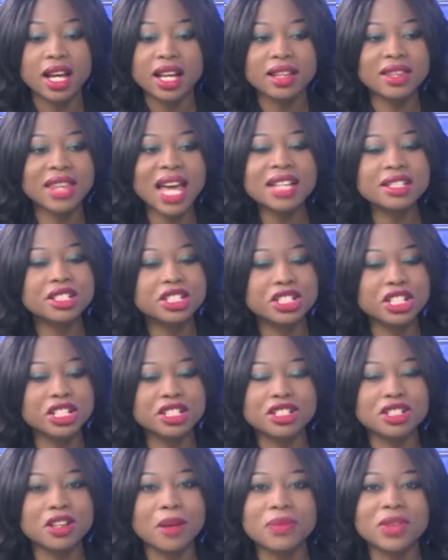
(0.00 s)
that's
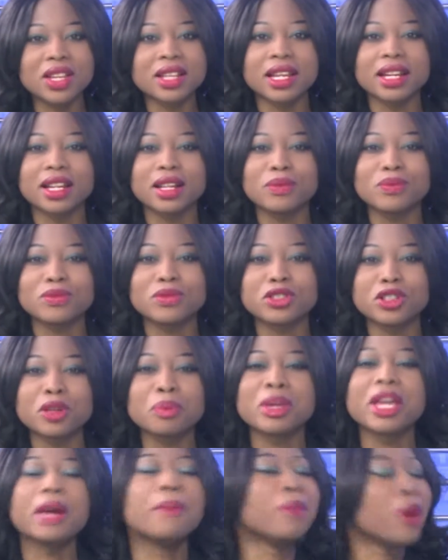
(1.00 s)
just something that
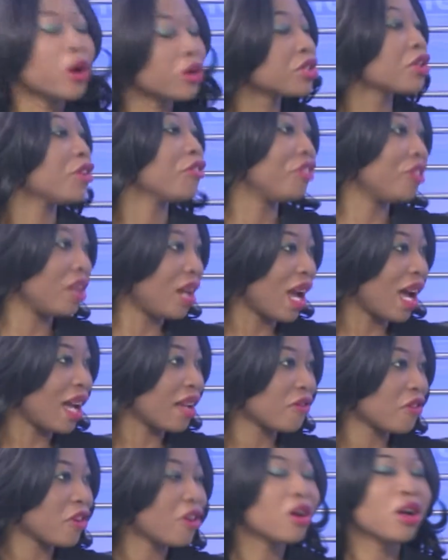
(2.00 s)
should be a motto for
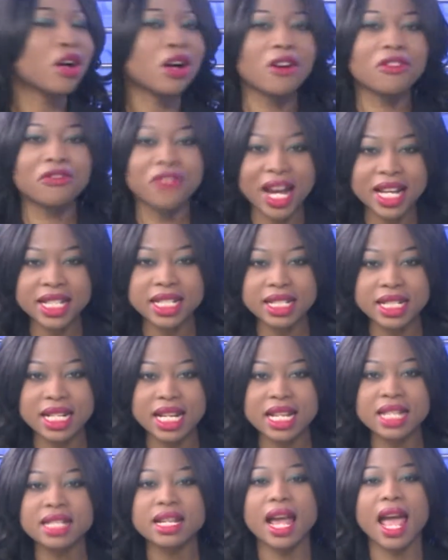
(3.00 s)
life. Find a
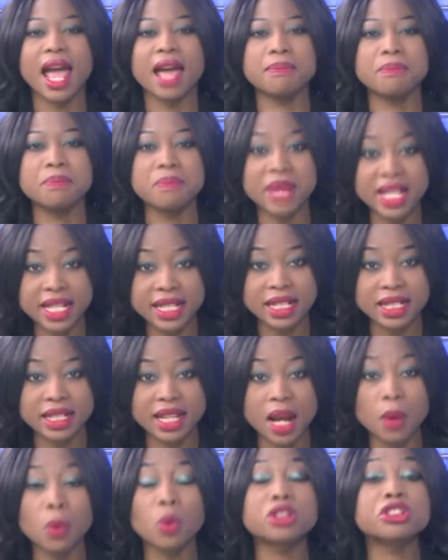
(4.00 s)
need and meet it.
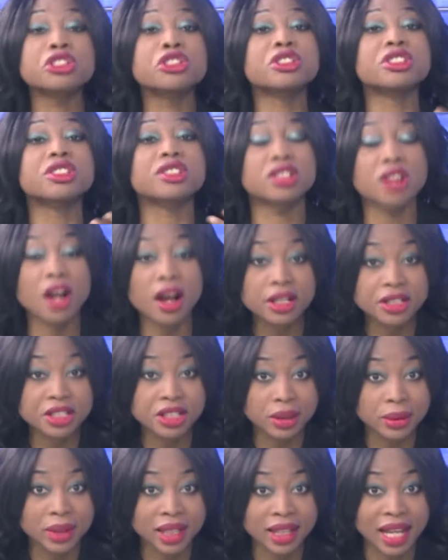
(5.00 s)
And once you start
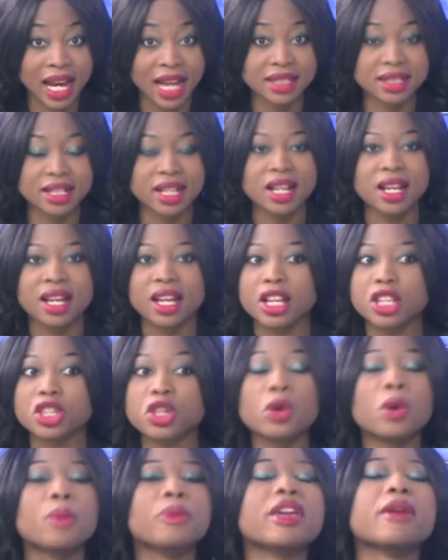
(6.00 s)
doing that,
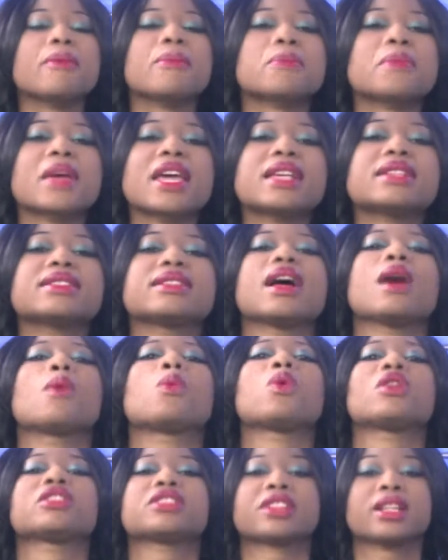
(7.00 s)
you'll be amazed at
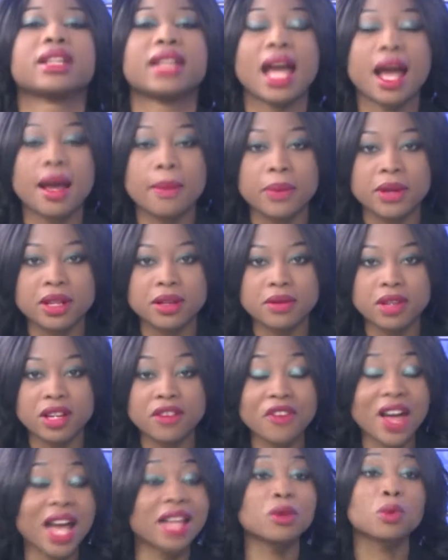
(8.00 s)
what's going to happen.
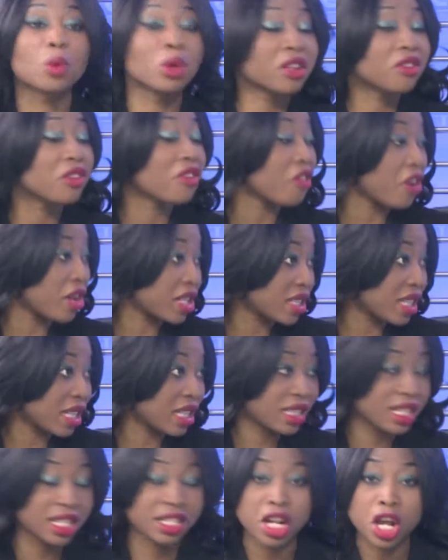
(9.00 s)
In fact, one of the first
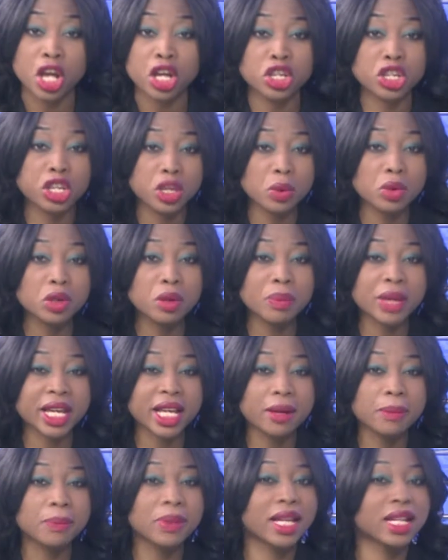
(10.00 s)
things is you wouldn't be
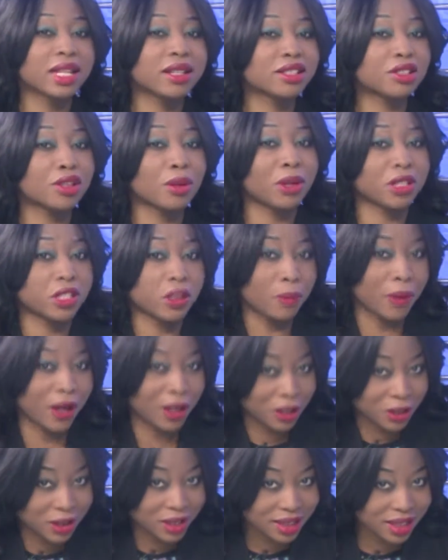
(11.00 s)
complaining so much
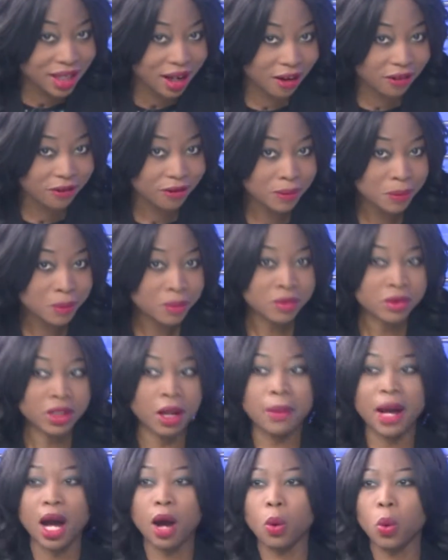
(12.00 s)
about yourself,
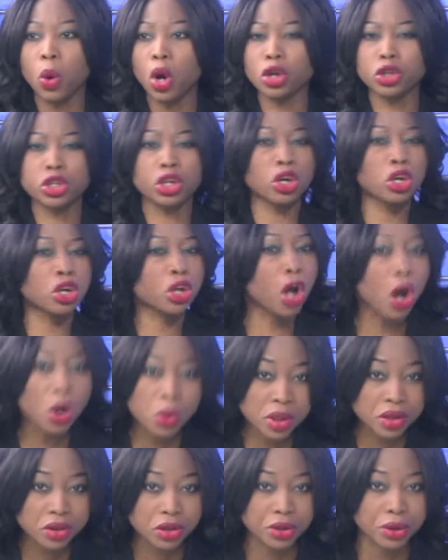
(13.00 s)
about what you're
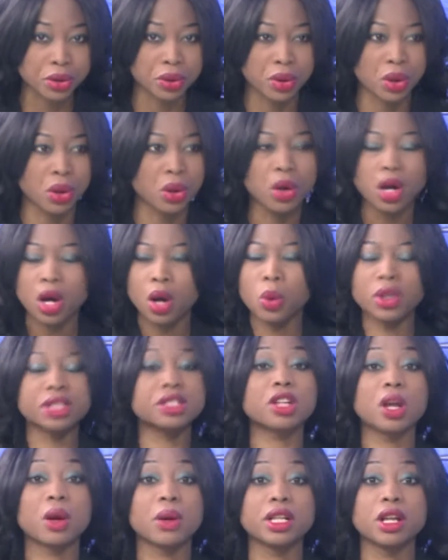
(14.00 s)
going through or
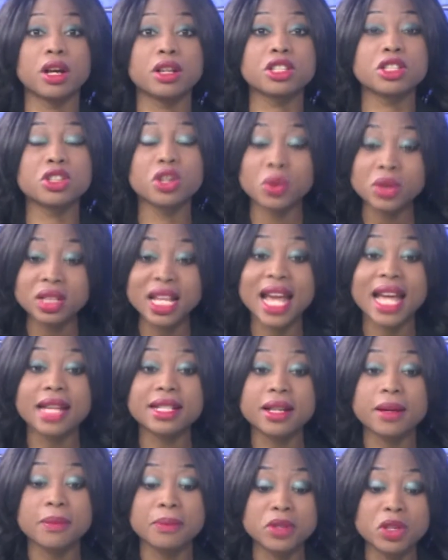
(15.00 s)
what's going on. You
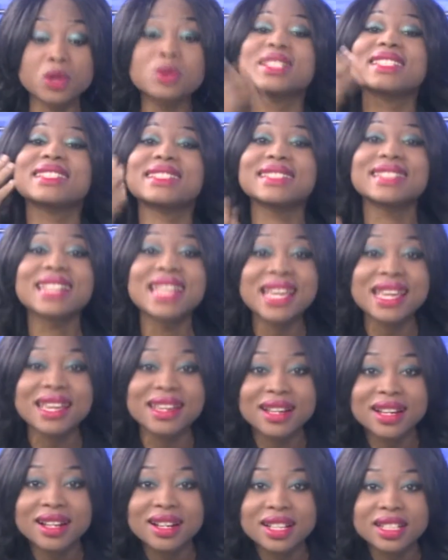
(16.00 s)
would
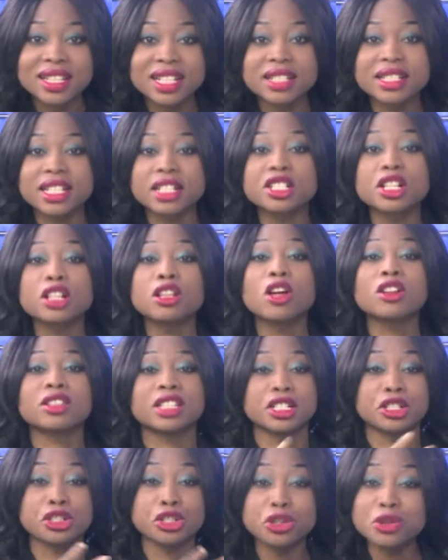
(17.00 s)
see that there's a lot
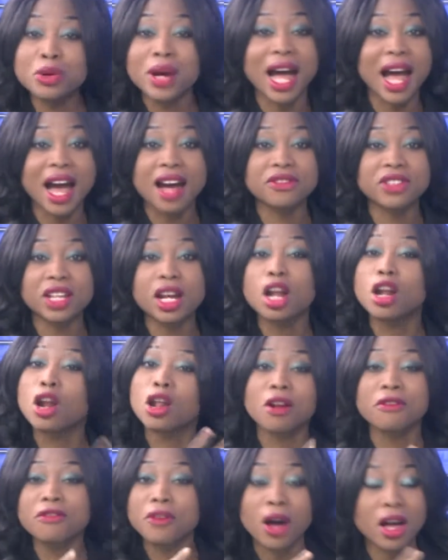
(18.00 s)
that you have. There are a
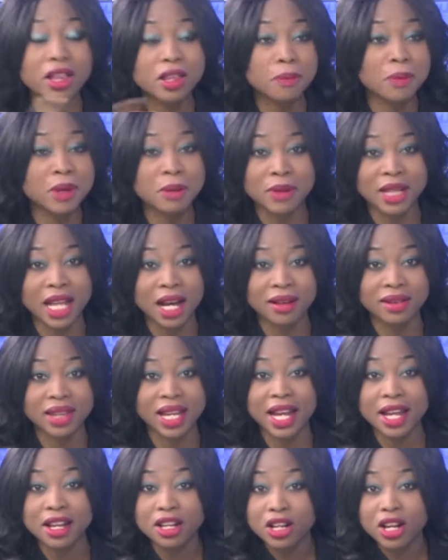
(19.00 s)
lot of other people out
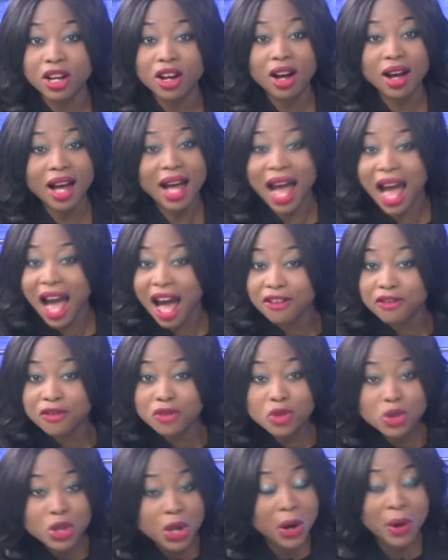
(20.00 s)
there have
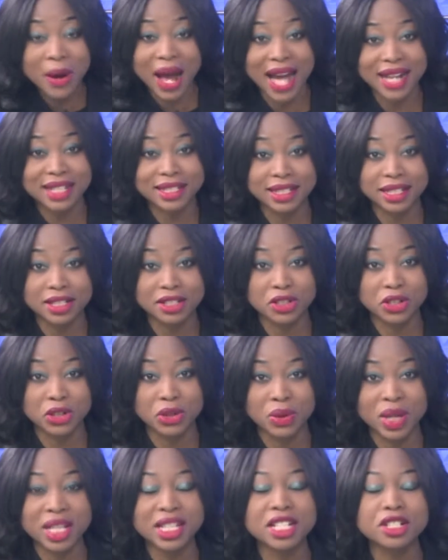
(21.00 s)
no access
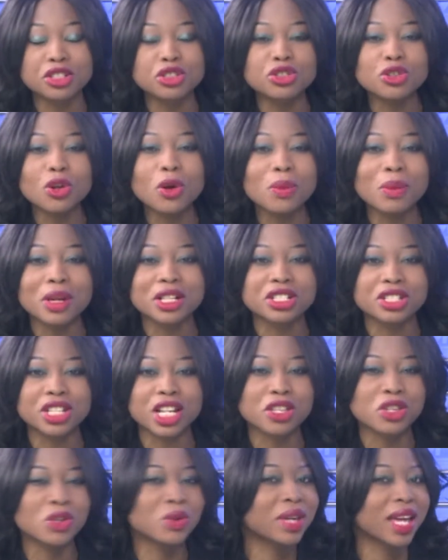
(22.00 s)
to, and there's so much
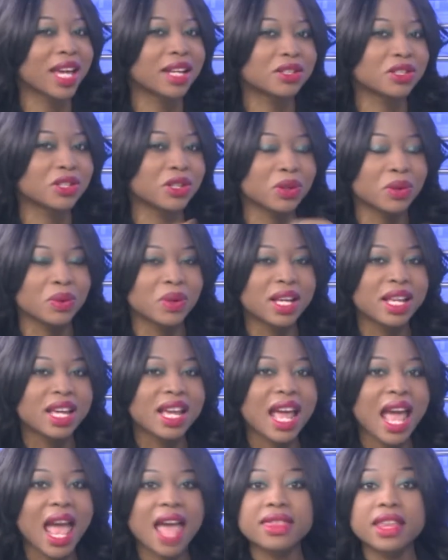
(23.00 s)
that you can do.
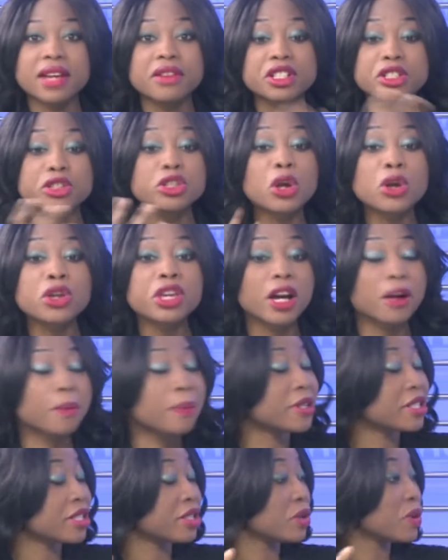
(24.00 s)
And there is no young
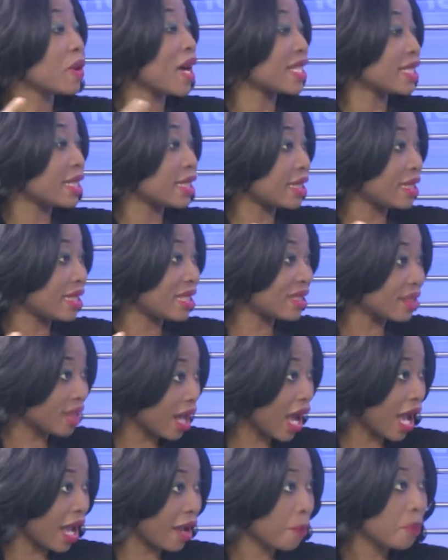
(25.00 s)
person who has this
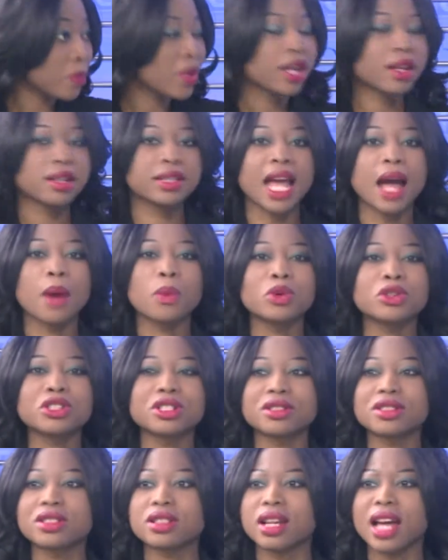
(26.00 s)
desire that
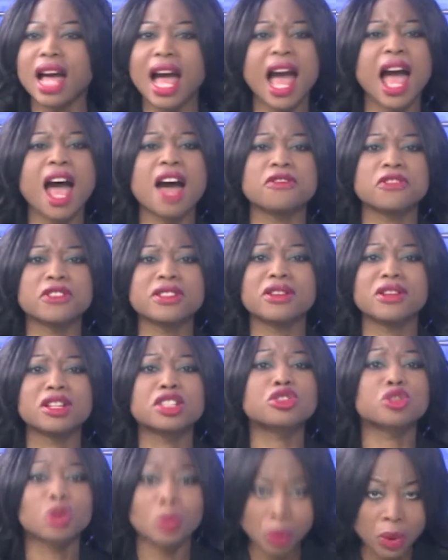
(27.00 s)
wouldn't have
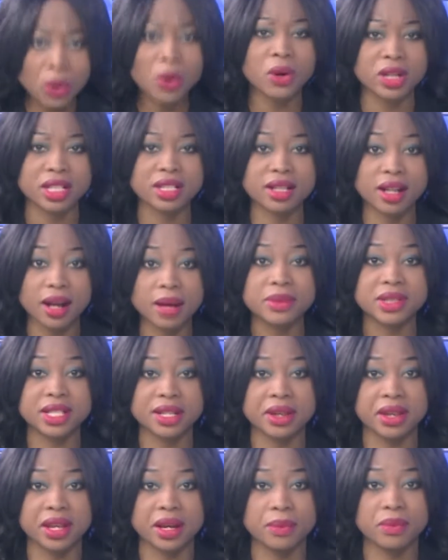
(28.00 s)
support come
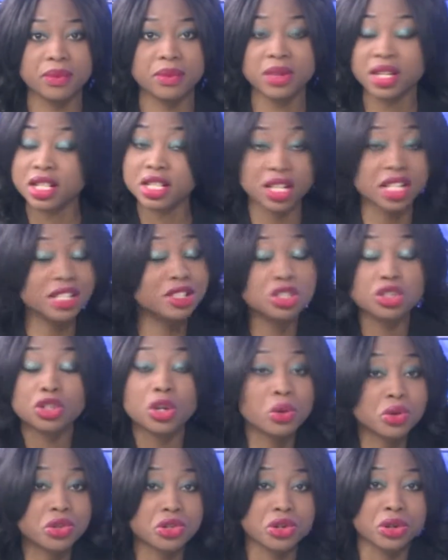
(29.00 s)
to them. It's
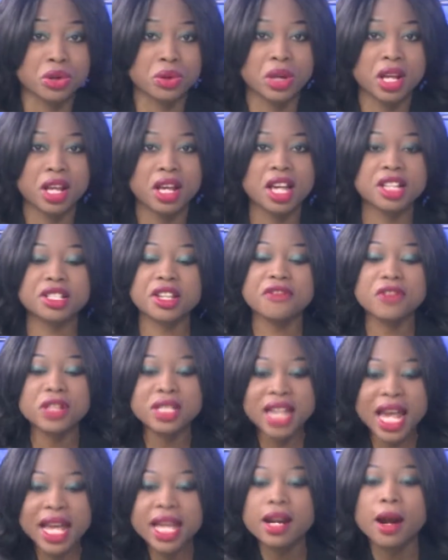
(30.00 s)
so true. So if you
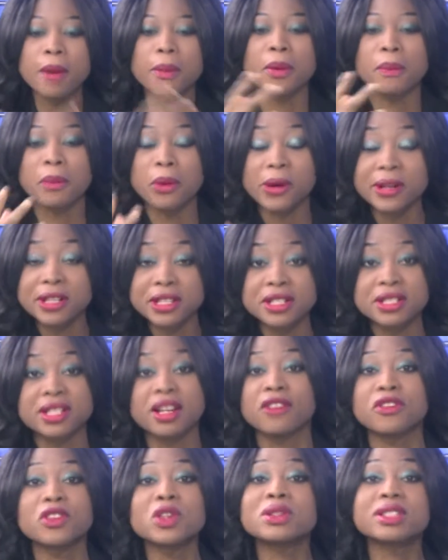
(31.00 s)
take it up upon
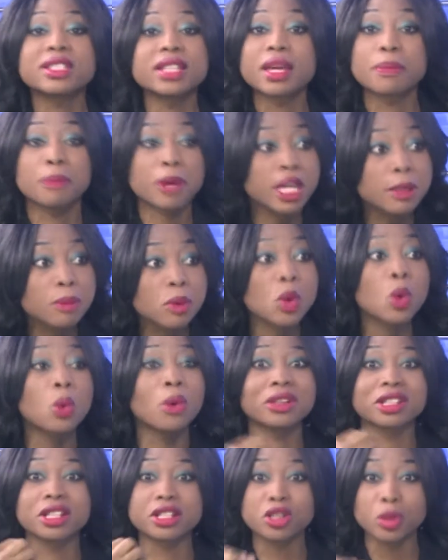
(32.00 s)
yourself, you'll see people will
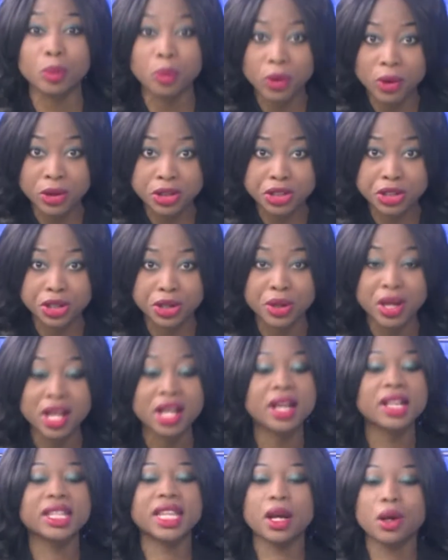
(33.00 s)
want to support you.
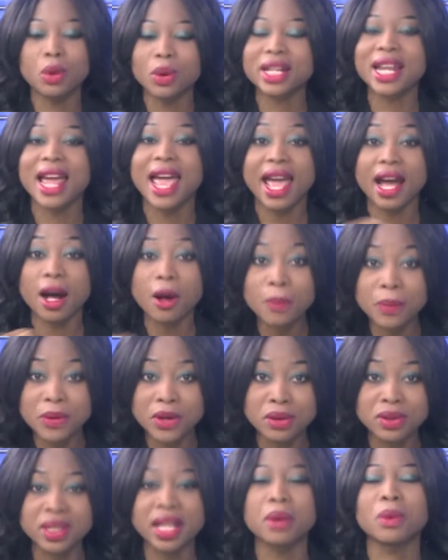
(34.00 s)
They will want to help
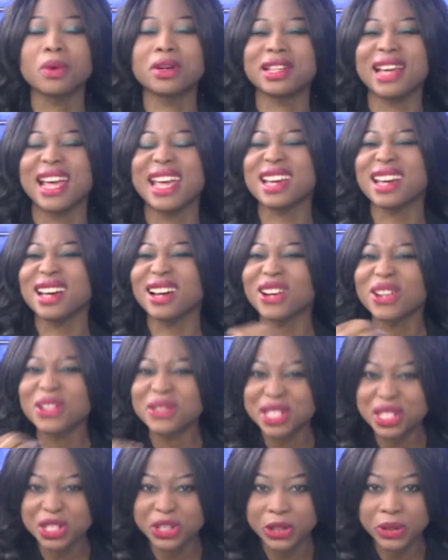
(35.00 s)
you. They want to
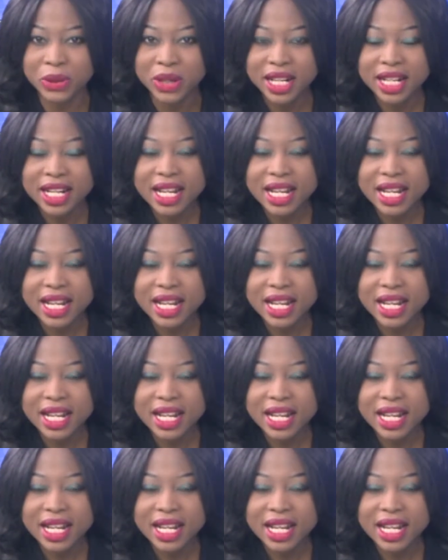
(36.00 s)
encourage you.